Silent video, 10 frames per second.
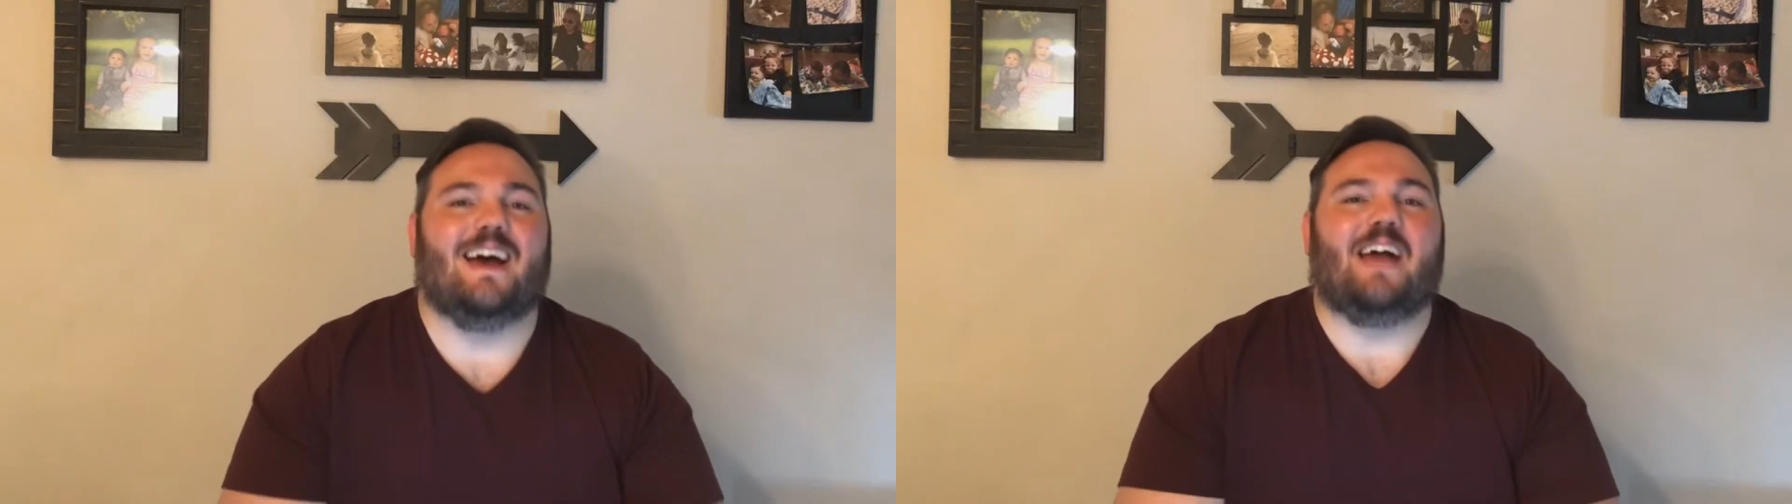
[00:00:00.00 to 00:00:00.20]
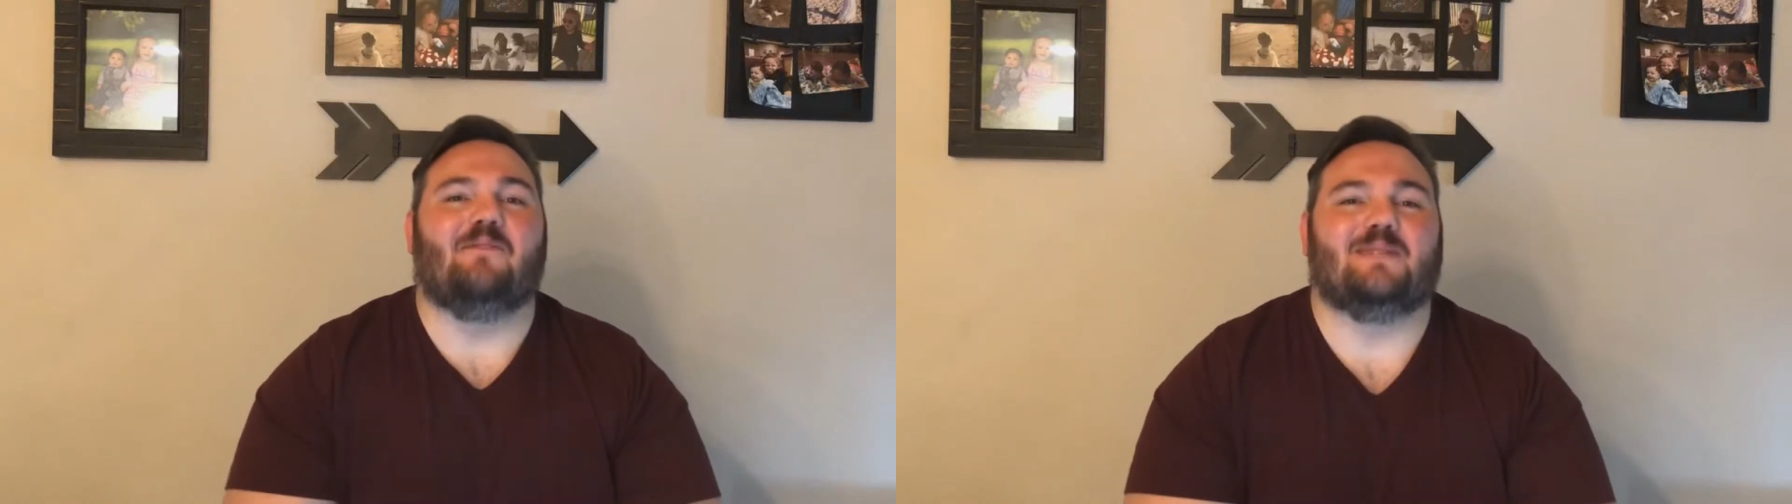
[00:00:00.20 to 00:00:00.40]

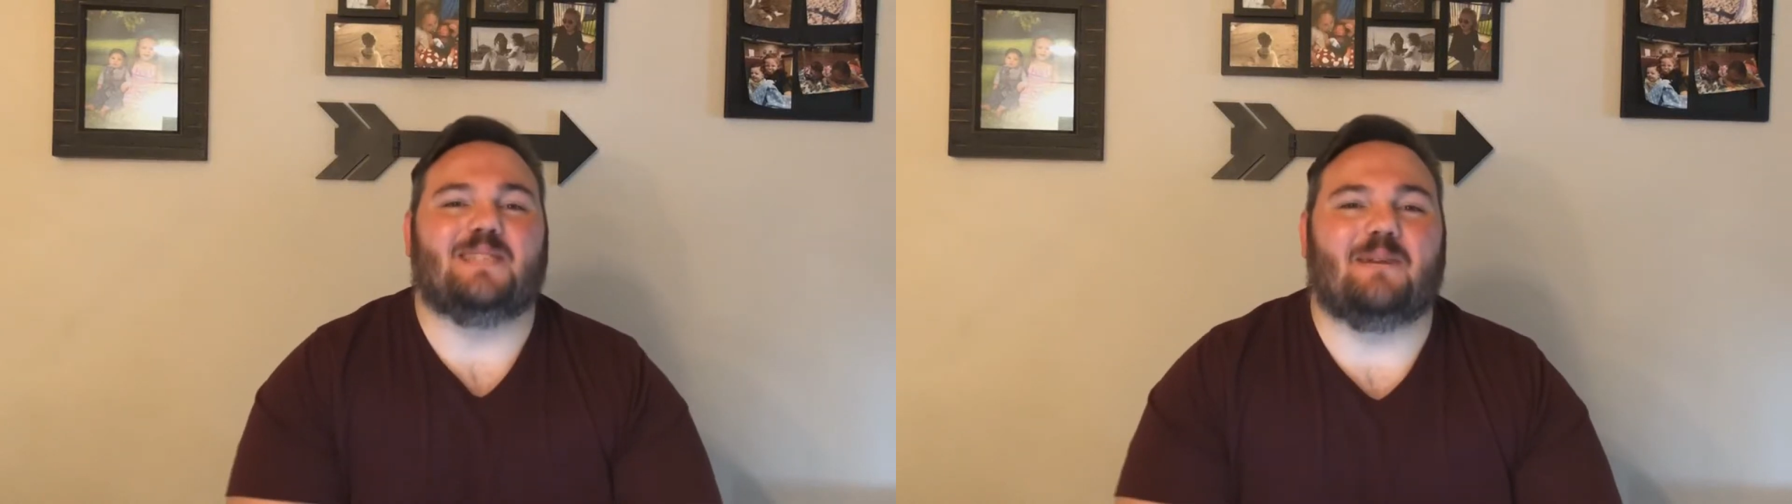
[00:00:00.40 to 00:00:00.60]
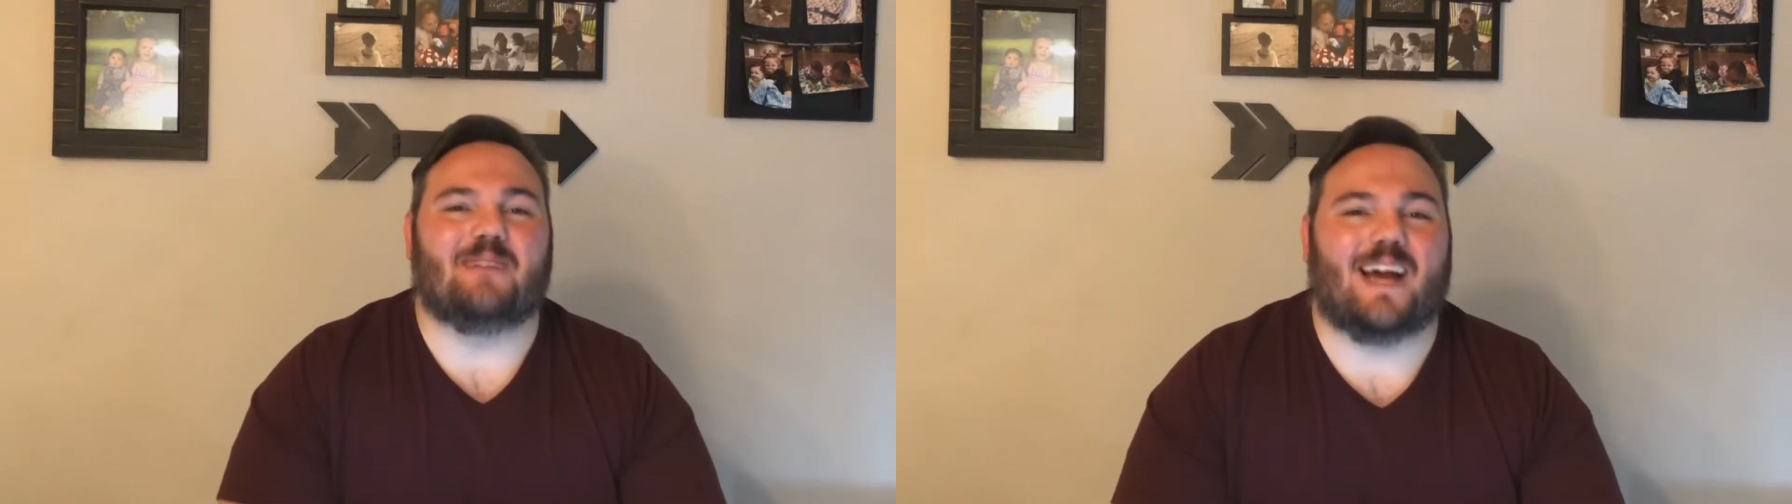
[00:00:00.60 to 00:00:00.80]
Hey,
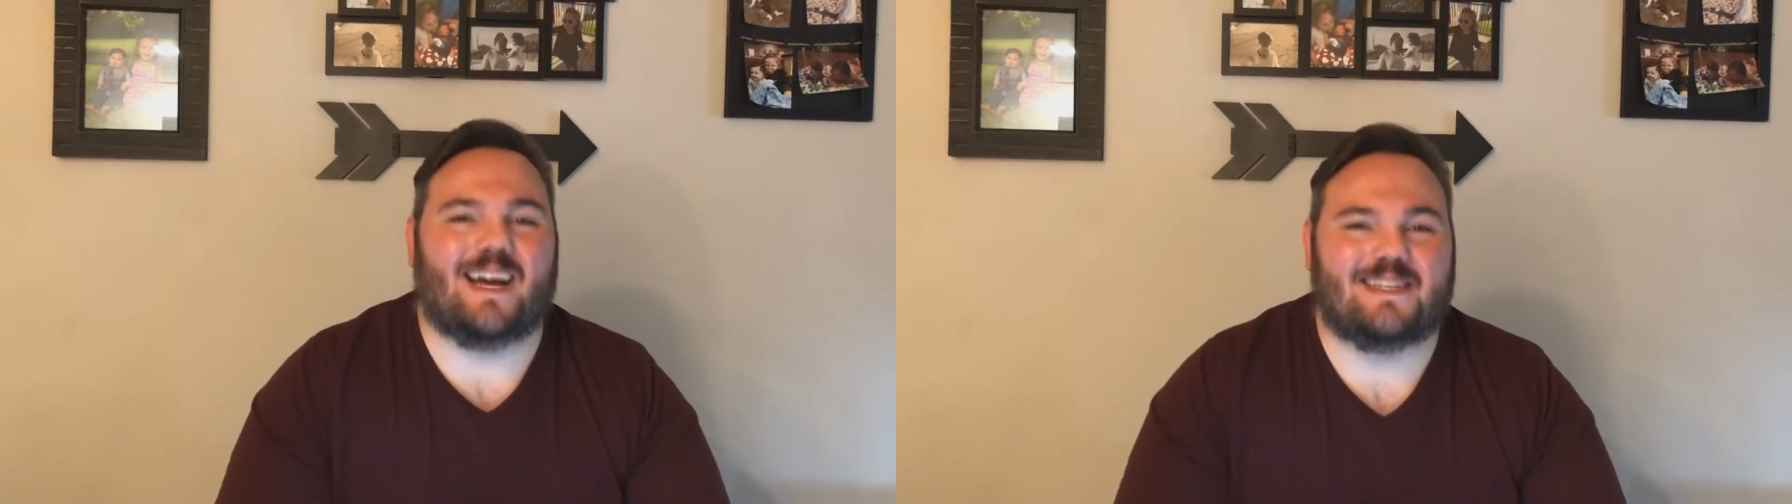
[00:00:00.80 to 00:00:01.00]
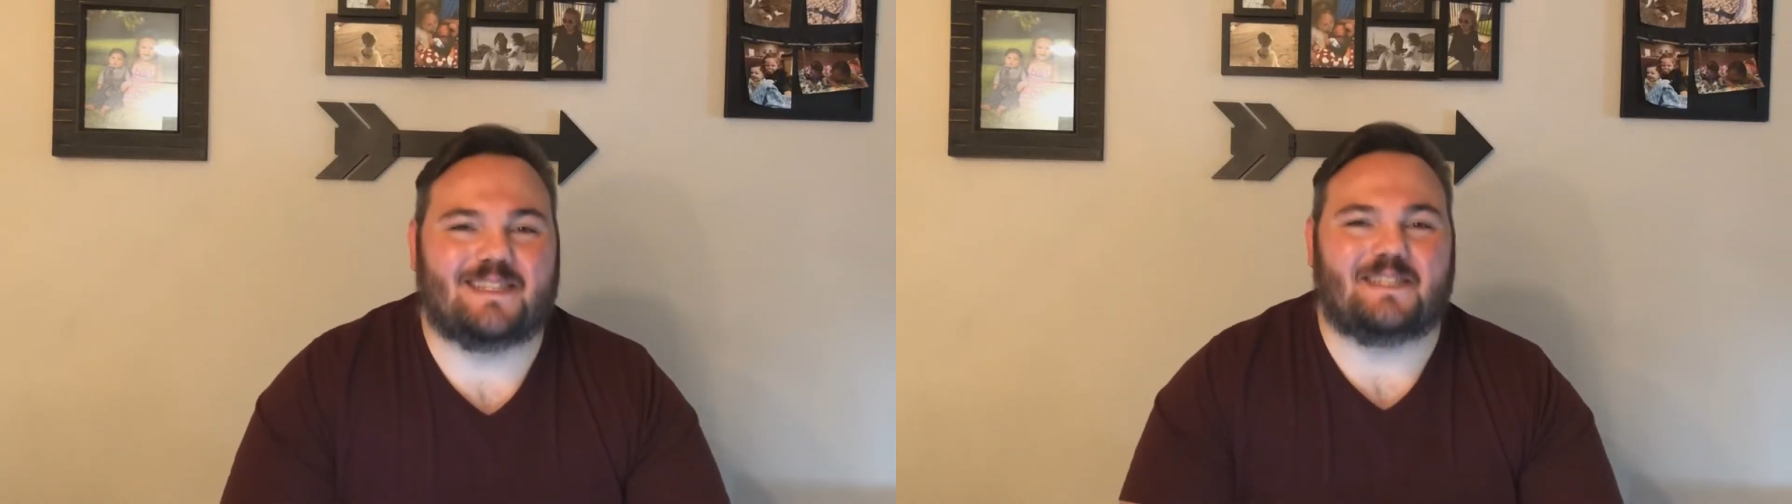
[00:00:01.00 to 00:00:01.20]
what's up, guys?